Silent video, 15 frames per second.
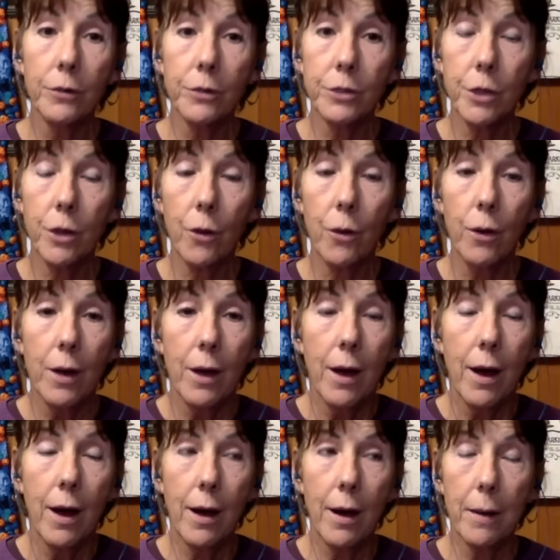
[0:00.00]
So
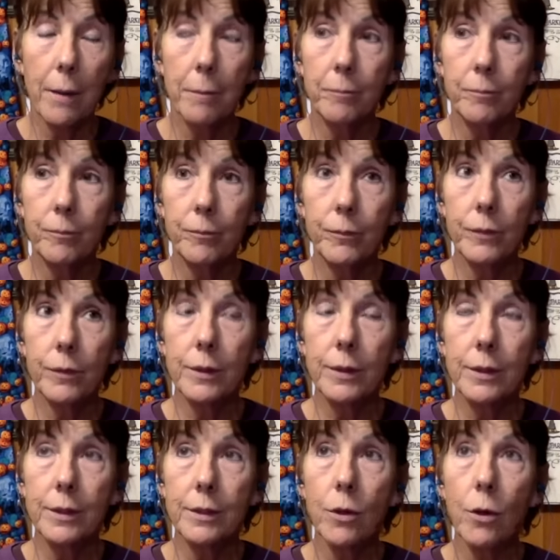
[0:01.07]
um,
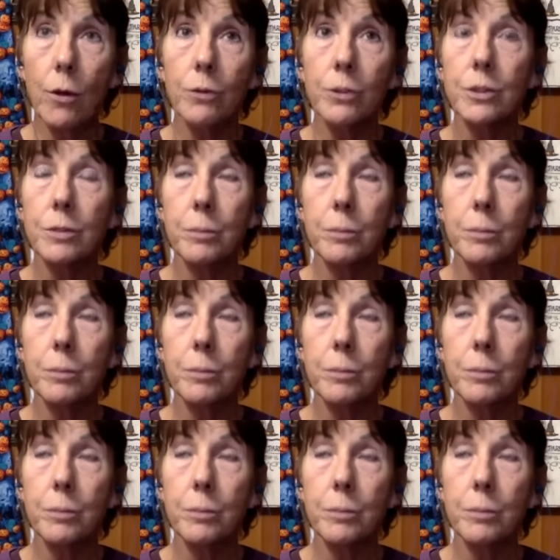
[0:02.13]
those,